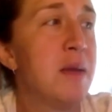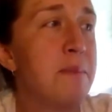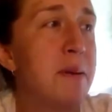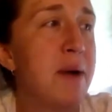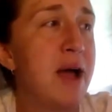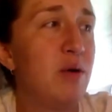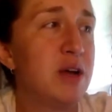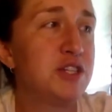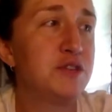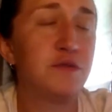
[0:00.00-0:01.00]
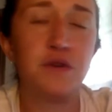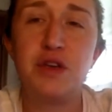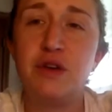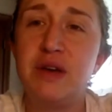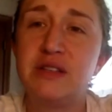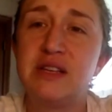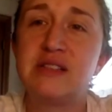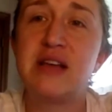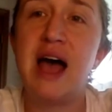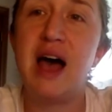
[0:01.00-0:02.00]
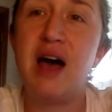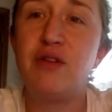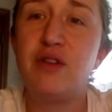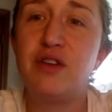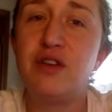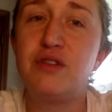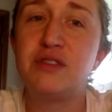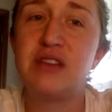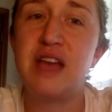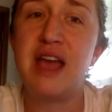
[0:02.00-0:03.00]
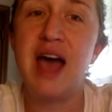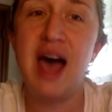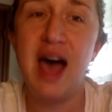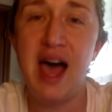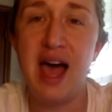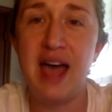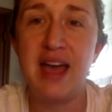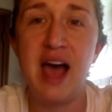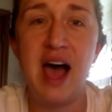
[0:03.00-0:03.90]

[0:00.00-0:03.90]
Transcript: But my question for you is, is how do you say, hi,